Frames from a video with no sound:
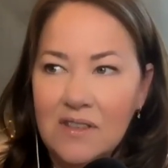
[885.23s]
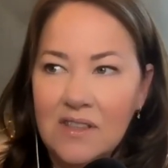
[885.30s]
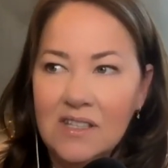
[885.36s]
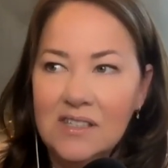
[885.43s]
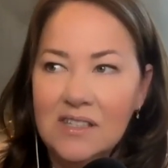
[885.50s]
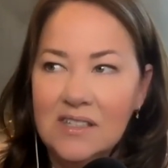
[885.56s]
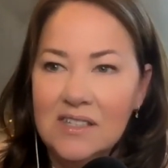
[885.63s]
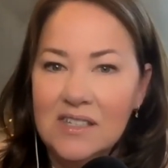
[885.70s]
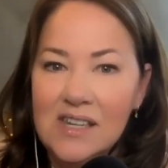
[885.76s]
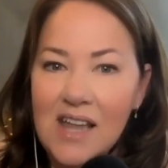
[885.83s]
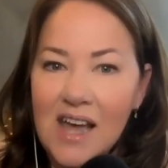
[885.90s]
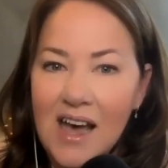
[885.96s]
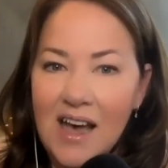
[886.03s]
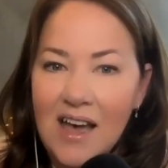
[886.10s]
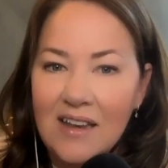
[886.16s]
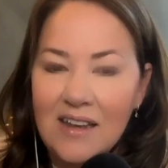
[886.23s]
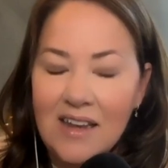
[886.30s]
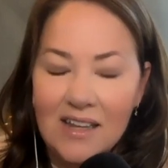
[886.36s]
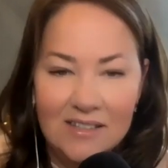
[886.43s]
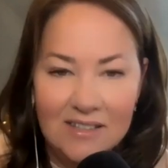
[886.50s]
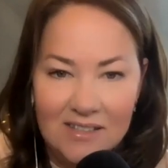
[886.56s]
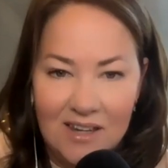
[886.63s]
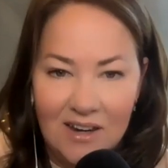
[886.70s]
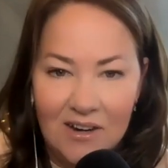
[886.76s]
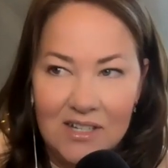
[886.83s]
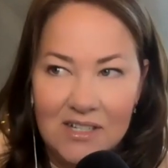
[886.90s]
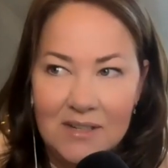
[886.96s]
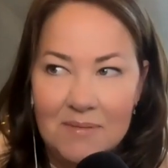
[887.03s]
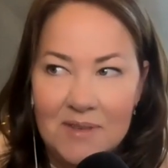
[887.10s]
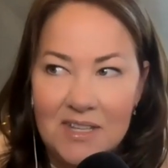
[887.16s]
This is not necessary
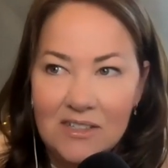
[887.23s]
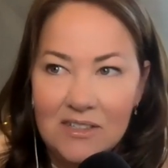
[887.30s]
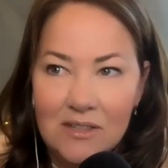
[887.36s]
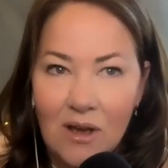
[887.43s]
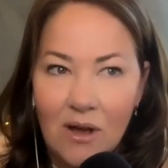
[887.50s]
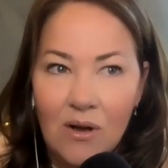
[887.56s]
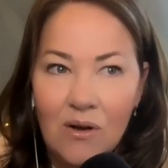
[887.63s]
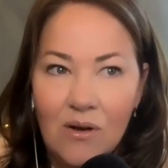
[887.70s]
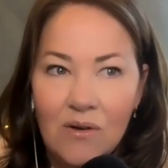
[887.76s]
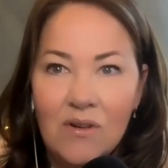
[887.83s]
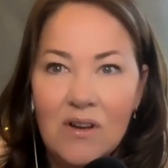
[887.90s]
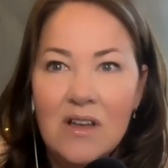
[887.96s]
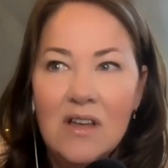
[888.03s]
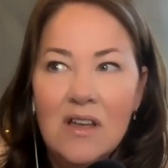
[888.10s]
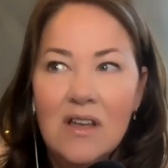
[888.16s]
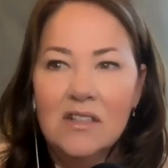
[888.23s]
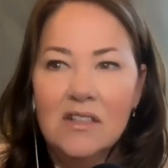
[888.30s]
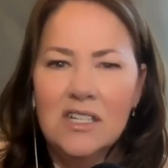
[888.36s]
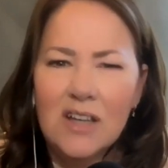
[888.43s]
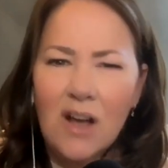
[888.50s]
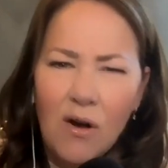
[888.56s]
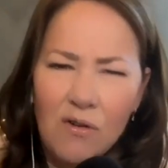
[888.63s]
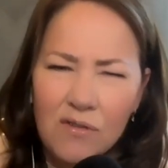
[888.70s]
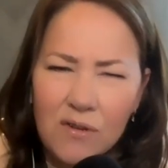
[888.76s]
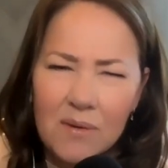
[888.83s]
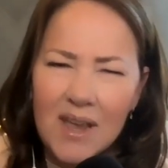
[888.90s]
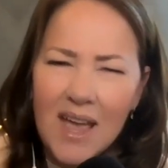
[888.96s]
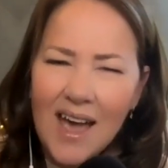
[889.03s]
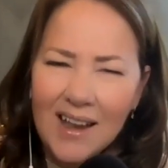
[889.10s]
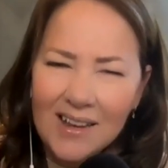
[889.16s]
to
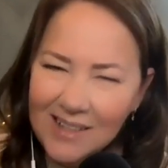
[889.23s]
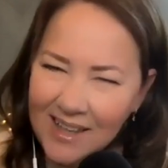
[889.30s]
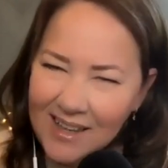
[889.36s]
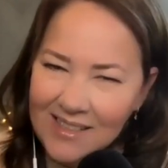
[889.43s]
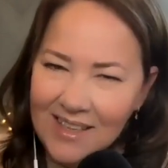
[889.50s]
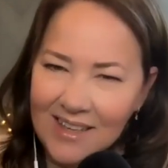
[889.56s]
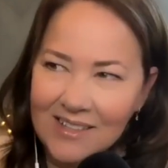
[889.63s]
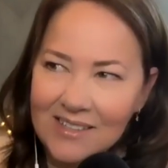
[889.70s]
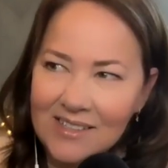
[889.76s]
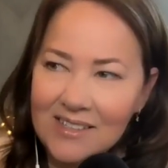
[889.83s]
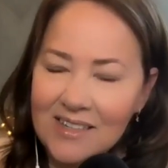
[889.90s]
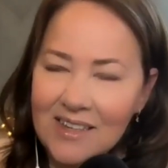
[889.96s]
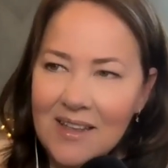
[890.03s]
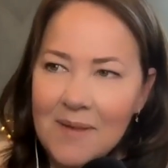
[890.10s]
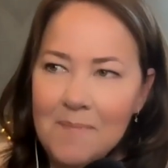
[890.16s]
overreact like this.